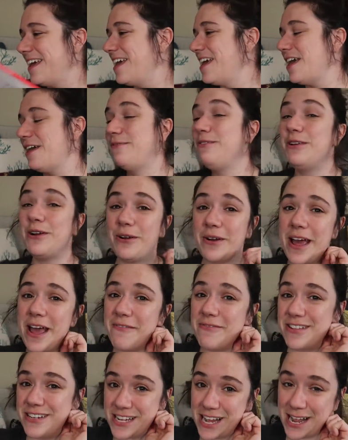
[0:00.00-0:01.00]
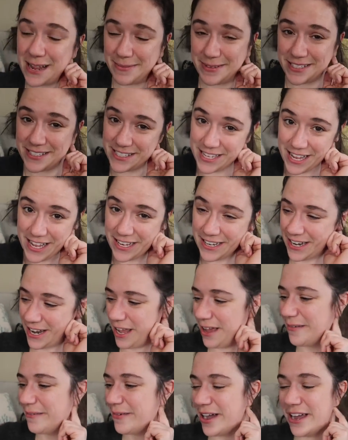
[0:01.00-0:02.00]
If you don't have the time to sit and
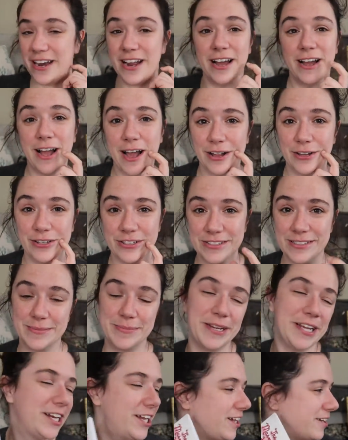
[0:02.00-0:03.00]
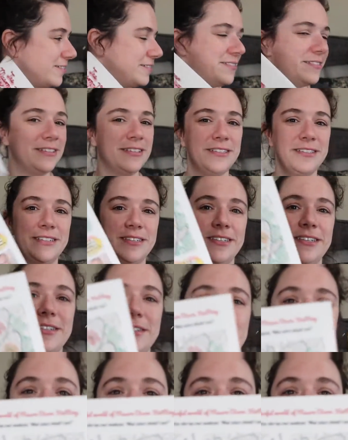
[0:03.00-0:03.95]
knit, why not color some knitting? There's